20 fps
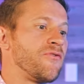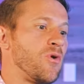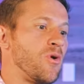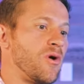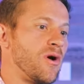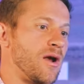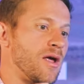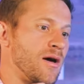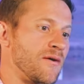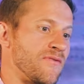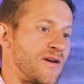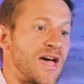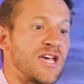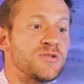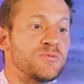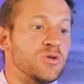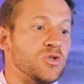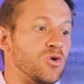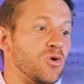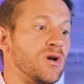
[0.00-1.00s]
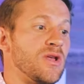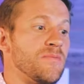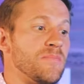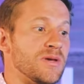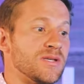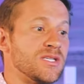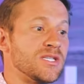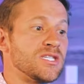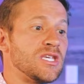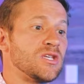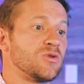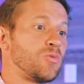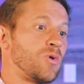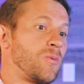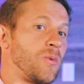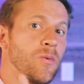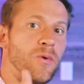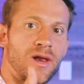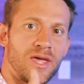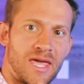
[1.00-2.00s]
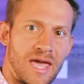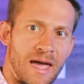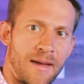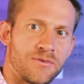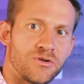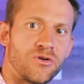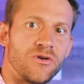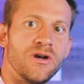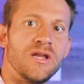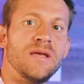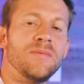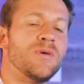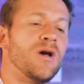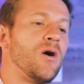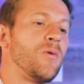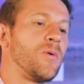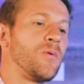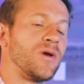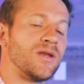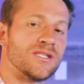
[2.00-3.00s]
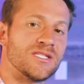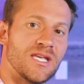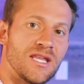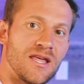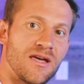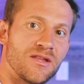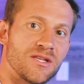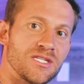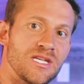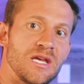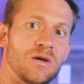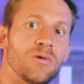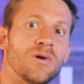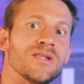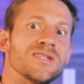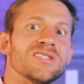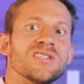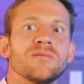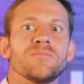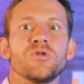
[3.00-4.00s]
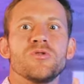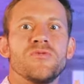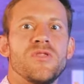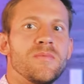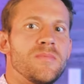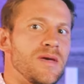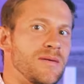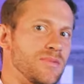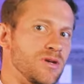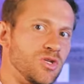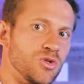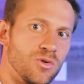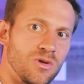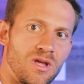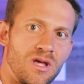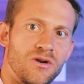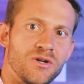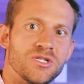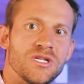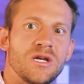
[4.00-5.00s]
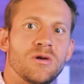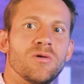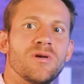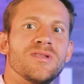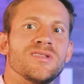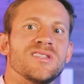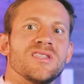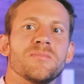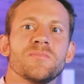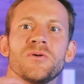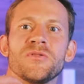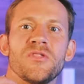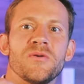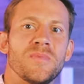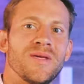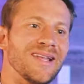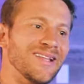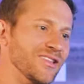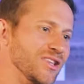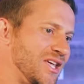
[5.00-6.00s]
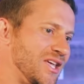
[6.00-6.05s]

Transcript: for a vast majority of businesses where we wanna capture an email, we wanna send out a sequence and then move them maybe into another sequence and then put them in a